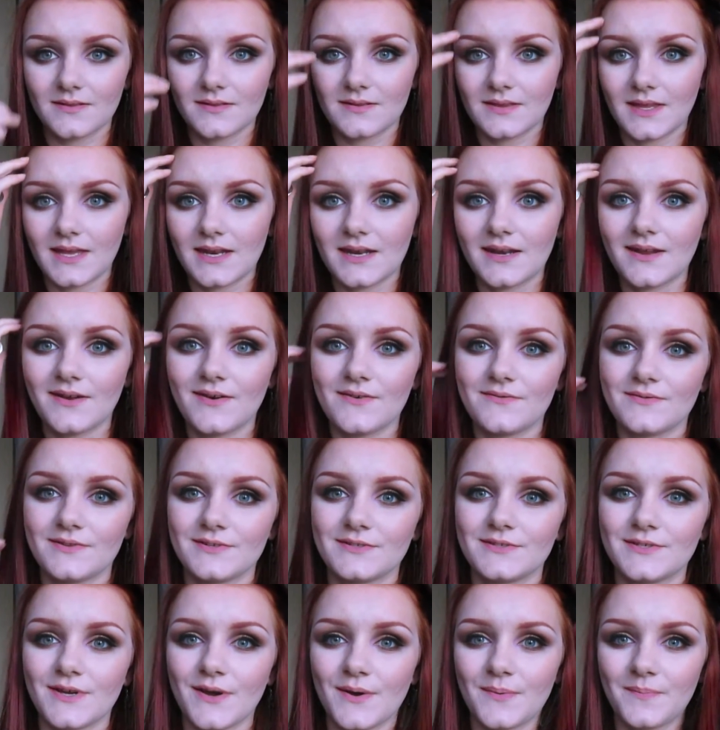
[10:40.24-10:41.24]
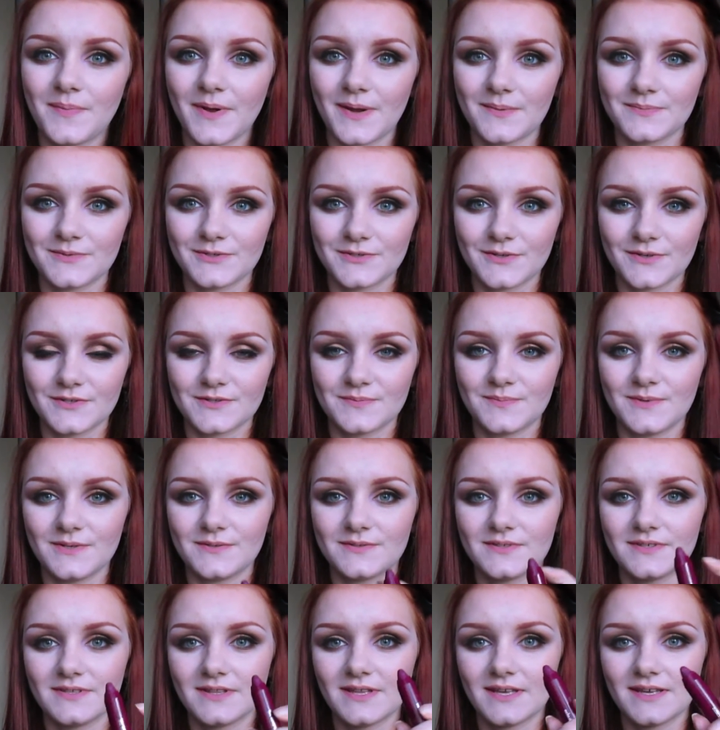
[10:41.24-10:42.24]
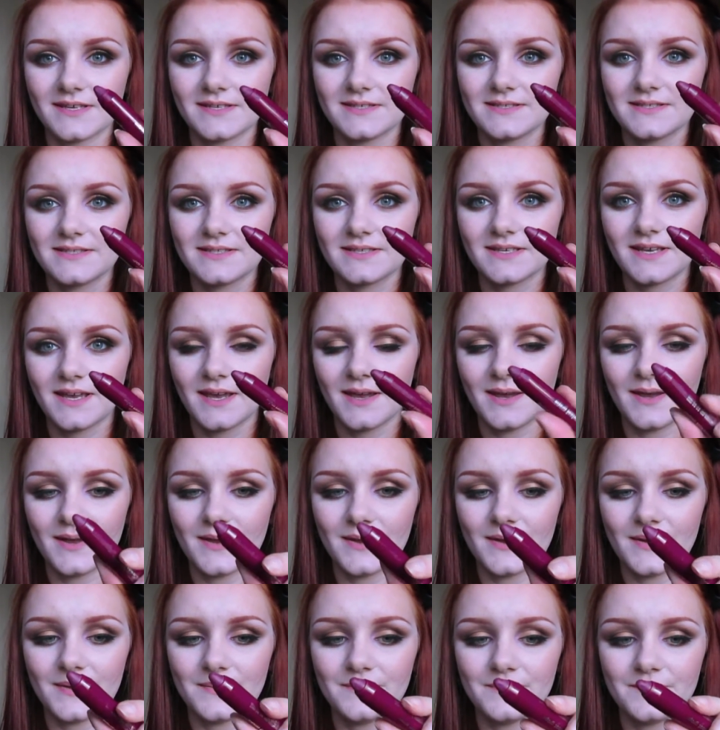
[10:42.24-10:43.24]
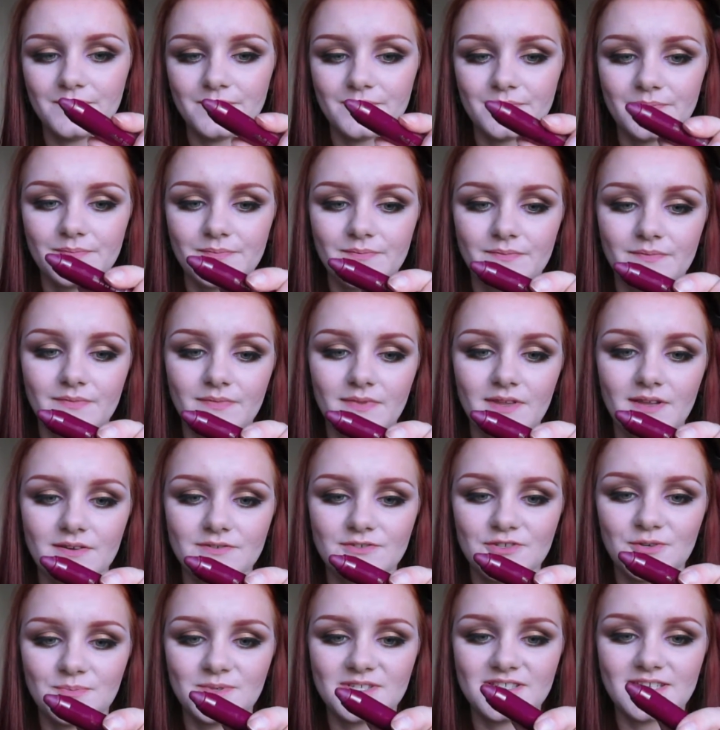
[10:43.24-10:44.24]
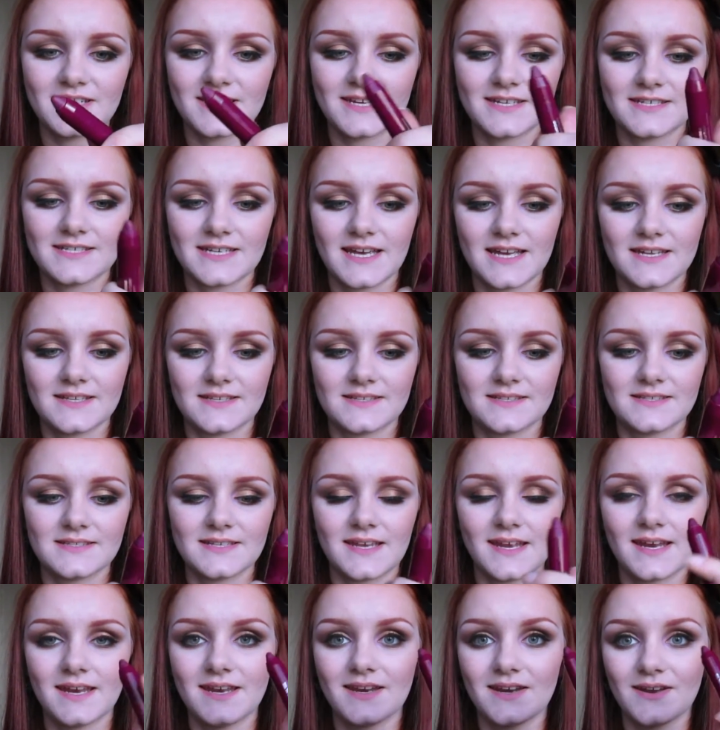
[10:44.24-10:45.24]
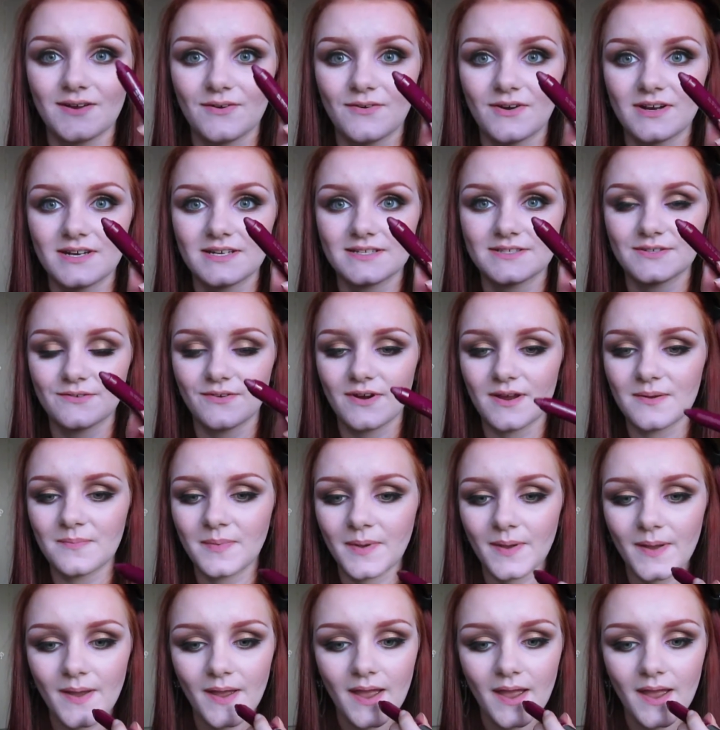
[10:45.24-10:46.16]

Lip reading: Then over the top I'm just going to be using this Chubby Stick Intense in Grandest Grape.